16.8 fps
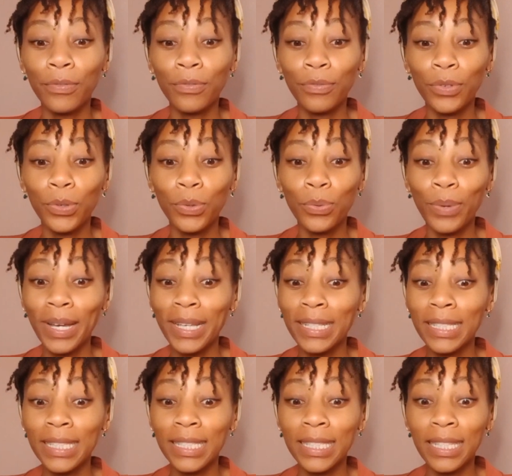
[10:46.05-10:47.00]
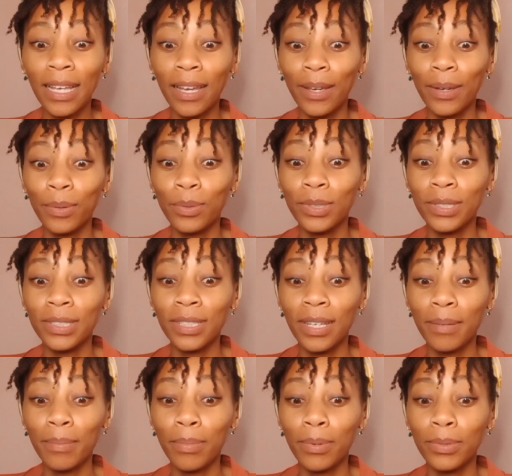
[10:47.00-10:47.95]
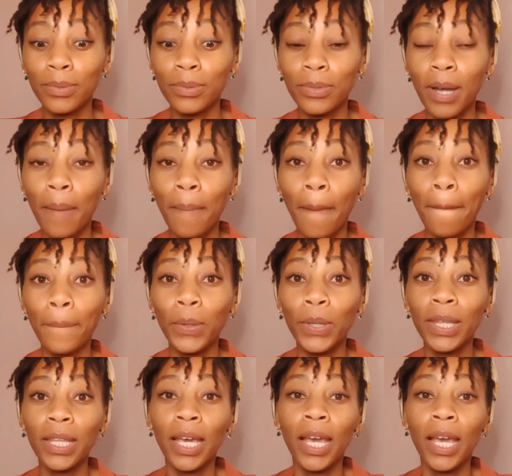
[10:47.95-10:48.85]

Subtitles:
few ones I was able to come up with.